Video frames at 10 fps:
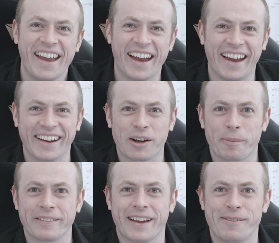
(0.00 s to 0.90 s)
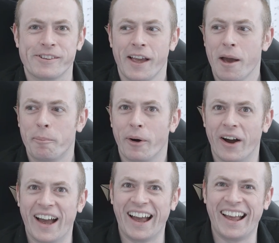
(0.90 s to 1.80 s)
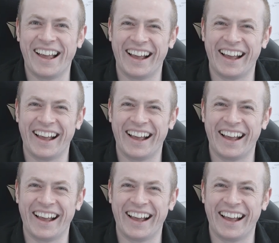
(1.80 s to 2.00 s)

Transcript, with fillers: a couple of times. But,